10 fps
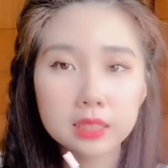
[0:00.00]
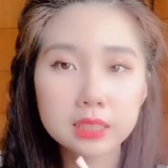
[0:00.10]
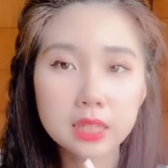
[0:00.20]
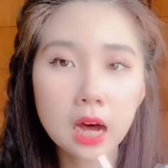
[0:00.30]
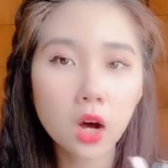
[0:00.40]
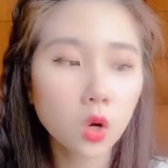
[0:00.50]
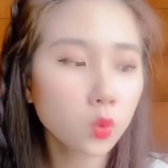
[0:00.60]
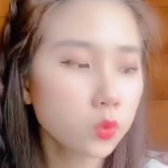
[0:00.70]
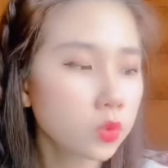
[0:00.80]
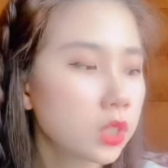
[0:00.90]

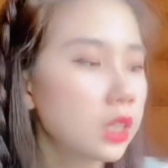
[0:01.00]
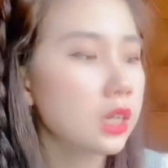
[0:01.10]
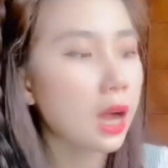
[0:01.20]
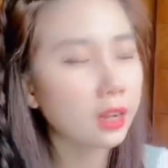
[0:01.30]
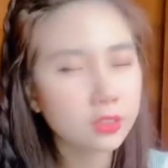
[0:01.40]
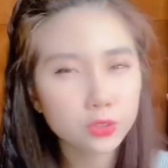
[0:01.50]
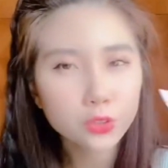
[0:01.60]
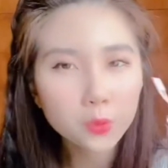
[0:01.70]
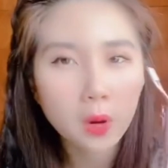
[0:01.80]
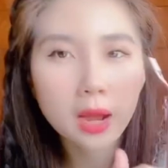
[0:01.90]
itself. I don't
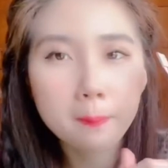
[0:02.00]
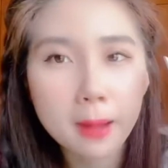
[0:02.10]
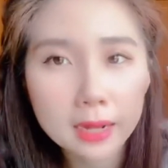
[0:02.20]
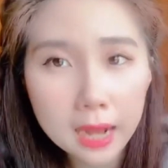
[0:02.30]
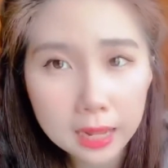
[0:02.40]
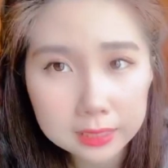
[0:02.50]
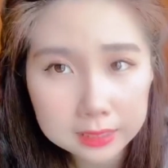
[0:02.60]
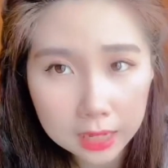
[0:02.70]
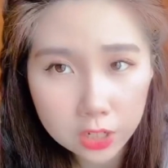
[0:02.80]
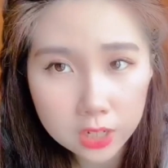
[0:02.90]
know why, but
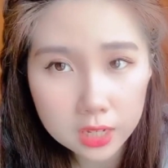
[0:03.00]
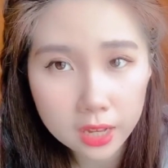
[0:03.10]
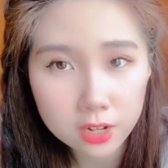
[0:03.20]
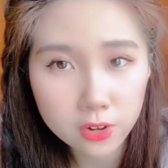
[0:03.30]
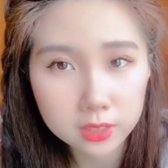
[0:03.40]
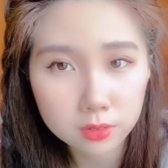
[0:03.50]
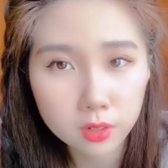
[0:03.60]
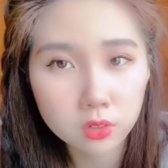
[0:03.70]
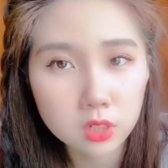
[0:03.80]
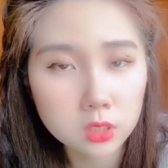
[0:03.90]
colors actually get
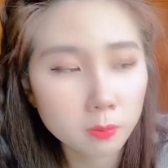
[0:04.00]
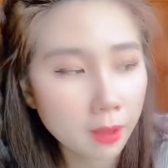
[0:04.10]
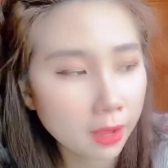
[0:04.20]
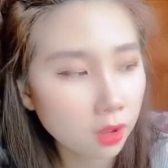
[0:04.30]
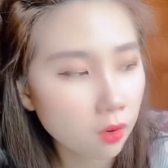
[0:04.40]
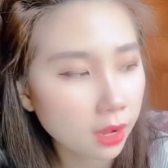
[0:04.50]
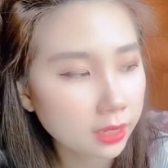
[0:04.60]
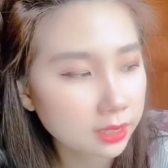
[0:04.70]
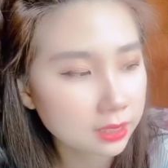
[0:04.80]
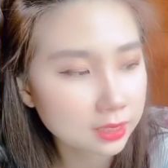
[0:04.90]
transferred to this bag quite
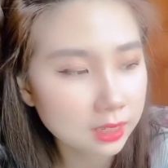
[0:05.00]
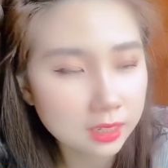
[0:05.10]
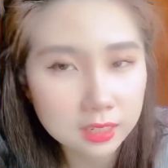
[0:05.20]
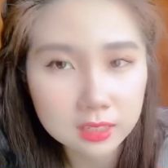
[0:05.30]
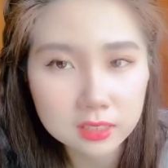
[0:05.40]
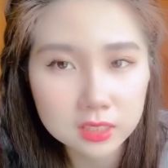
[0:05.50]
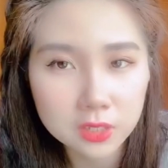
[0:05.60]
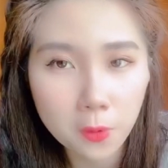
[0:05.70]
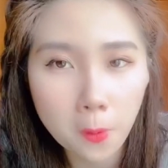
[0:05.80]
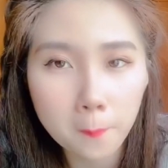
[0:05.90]
easily.
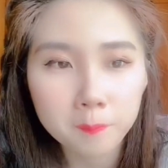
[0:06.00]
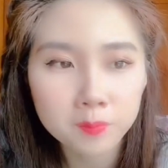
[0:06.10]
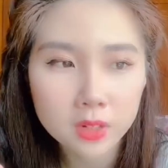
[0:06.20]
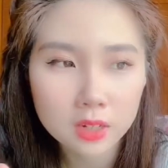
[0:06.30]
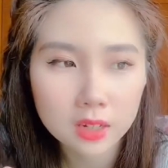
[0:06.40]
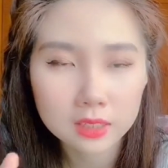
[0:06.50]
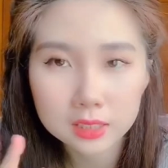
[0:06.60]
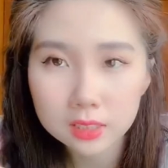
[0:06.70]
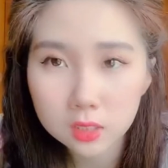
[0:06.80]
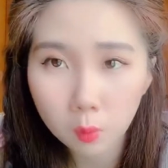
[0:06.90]
So
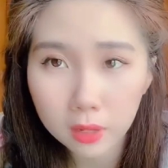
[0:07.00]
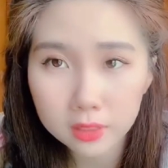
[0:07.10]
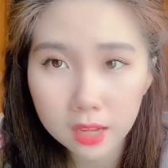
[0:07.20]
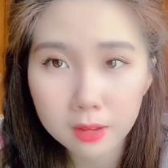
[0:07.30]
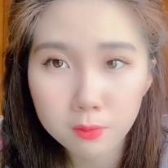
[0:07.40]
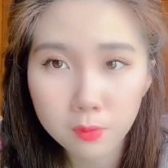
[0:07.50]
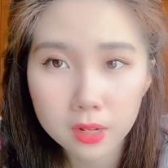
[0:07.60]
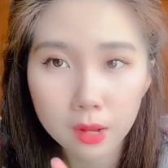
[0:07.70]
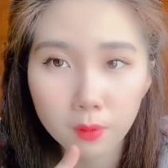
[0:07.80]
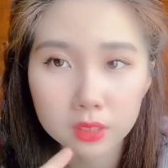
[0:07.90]
there's this one time
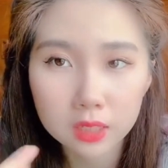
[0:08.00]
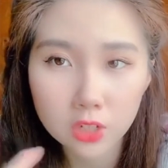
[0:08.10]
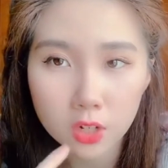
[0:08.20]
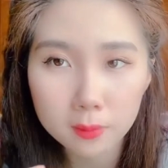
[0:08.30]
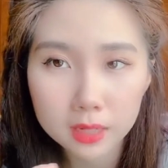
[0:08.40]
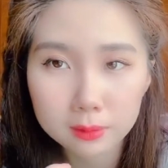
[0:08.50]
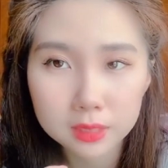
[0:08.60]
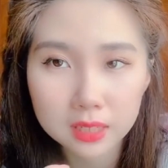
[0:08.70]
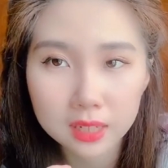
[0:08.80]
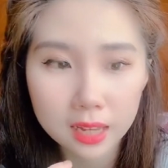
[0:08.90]
when I was touching my
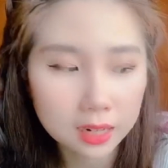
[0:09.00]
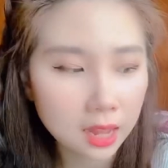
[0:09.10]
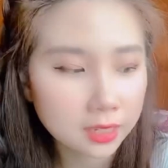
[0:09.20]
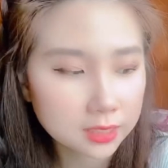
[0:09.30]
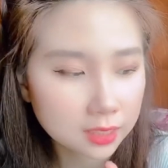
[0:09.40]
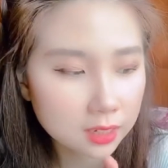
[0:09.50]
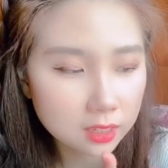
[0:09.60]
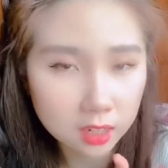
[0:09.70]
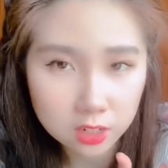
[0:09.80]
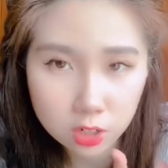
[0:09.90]
lipstick and I accidentally
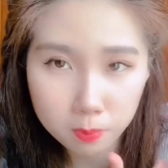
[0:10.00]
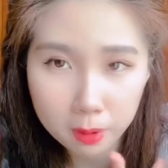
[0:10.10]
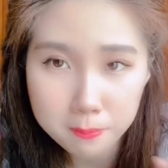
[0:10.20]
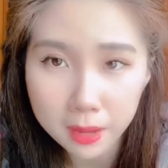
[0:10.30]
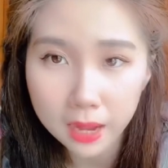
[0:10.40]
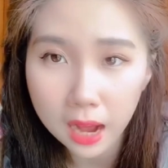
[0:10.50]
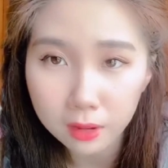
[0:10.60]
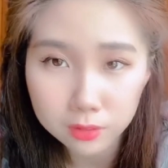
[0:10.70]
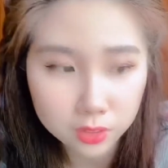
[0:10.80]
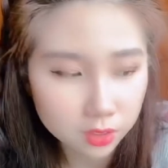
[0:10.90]
touched my bag
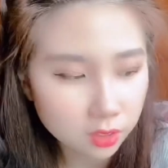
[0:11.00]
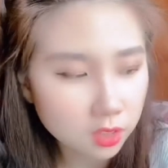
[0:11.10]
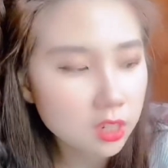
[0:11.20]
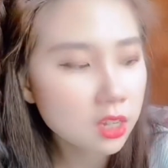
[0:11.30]
after